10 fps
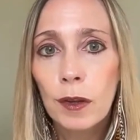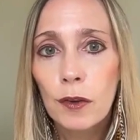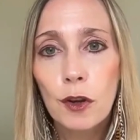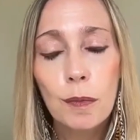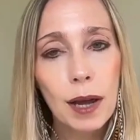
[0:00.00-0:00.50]

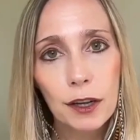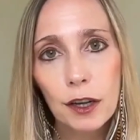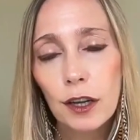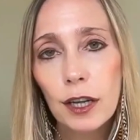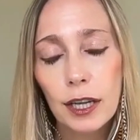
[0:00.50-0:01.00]
No
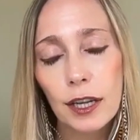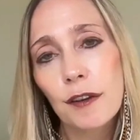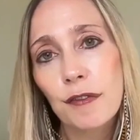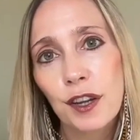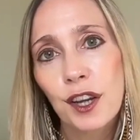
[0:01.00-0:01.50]
matter
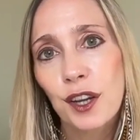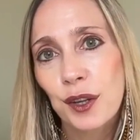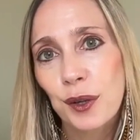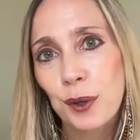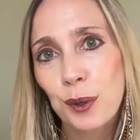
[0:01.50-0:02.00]
if
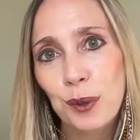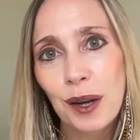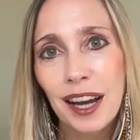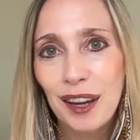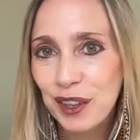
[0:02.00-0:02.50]
you
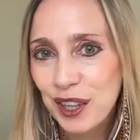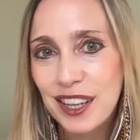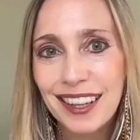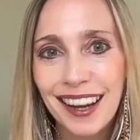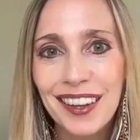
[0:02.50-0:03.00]
have your
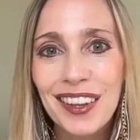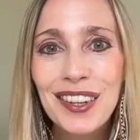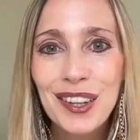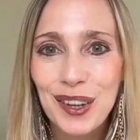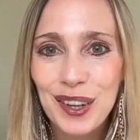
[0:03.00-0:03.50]

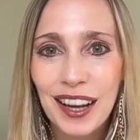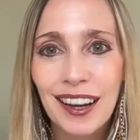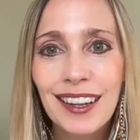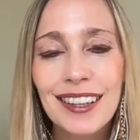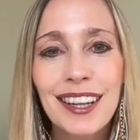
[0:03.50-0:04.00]
desires or
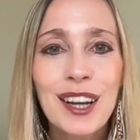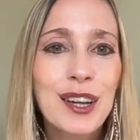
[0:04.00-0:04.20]
not,